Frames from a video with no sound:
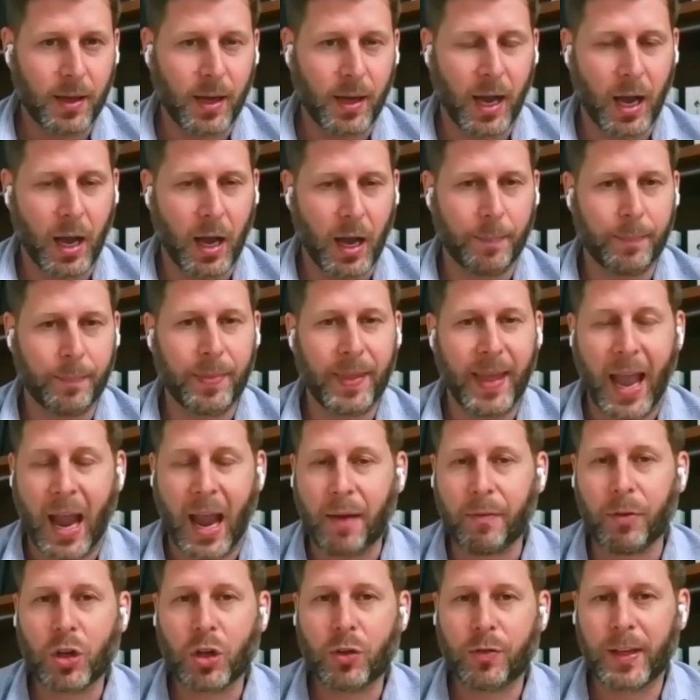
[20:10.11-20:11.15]
The
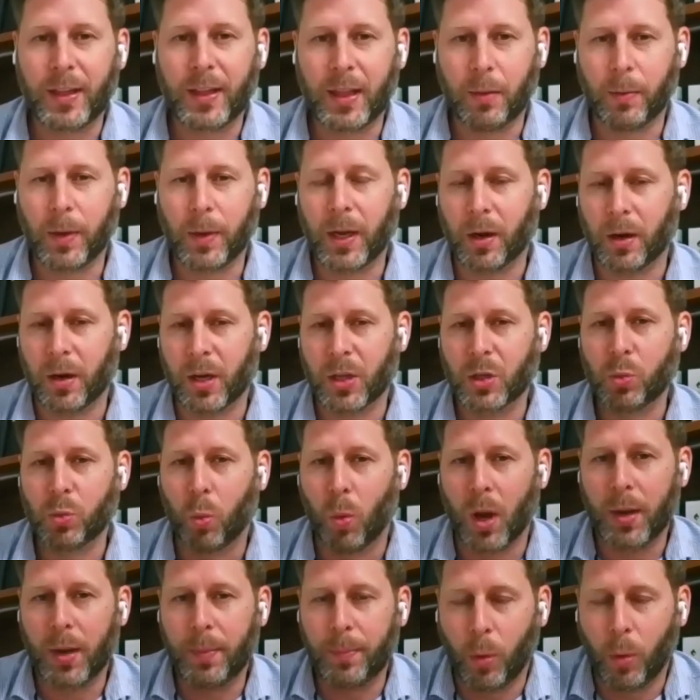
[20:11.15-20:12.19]
average fee that we earn is
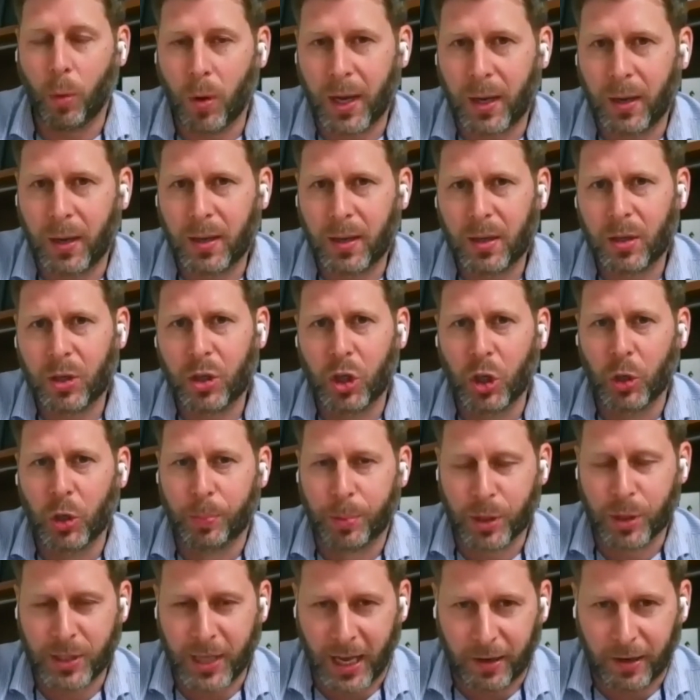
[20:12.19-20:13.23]

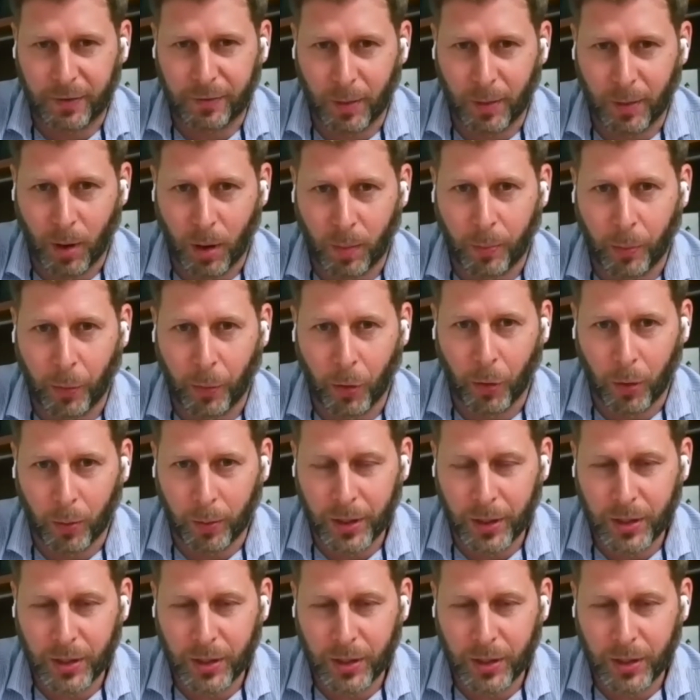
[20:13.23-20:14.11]
1.2% from our borrowers.